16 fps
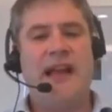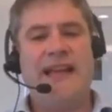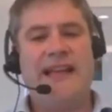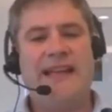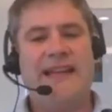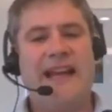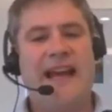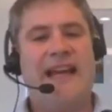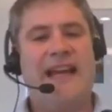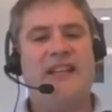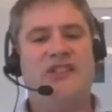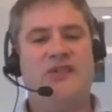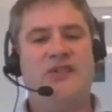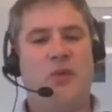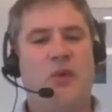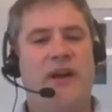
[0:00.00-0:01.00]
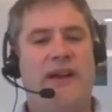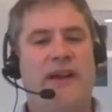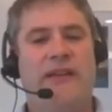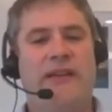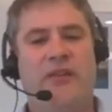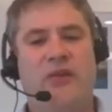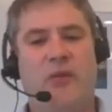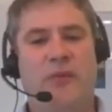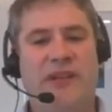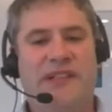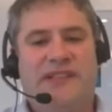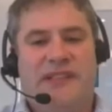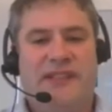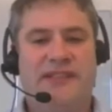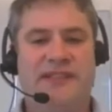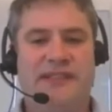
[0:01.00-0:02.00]
engage with your
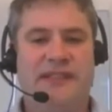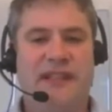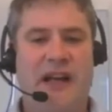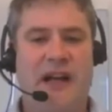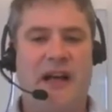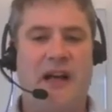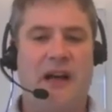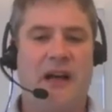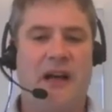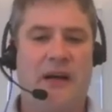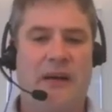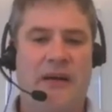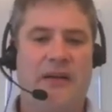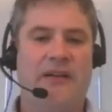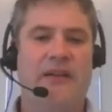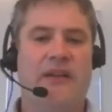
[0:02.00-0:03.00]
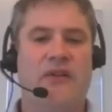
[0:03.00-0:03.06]
business uh, and,